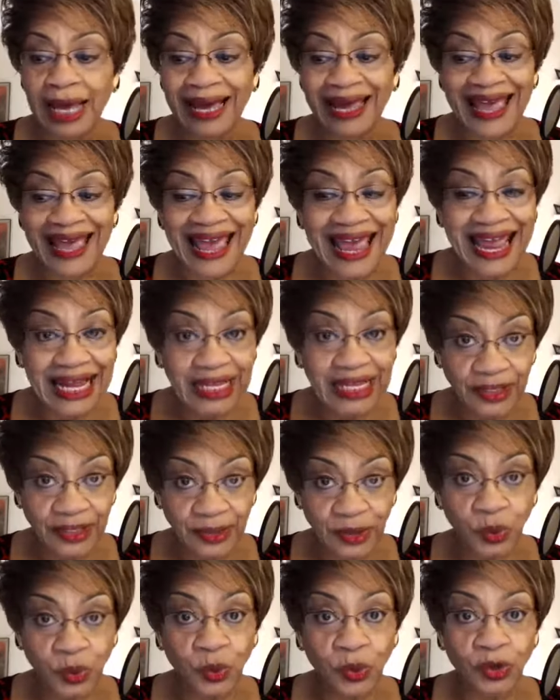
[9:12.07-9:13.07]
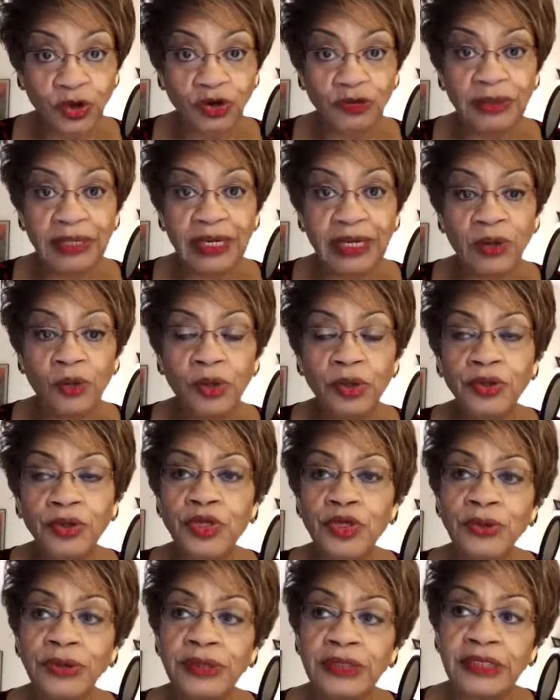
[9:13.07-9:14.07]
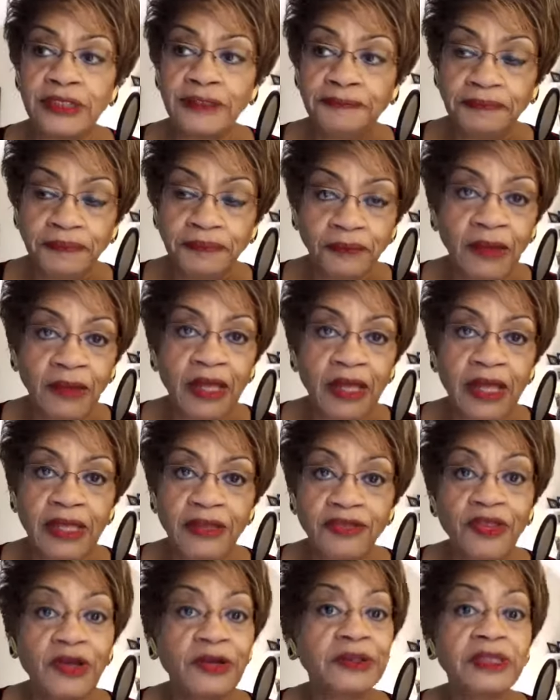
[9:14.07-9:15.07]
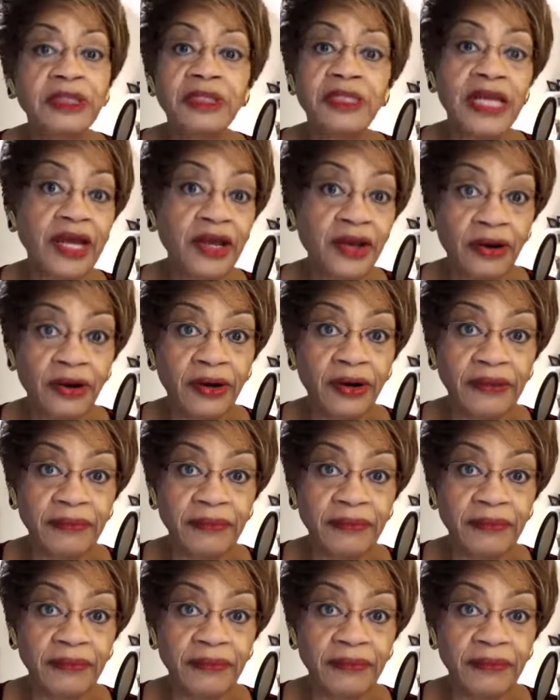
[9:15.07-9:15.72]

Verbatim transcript: I hate this word, but I will use it. There's a nigger.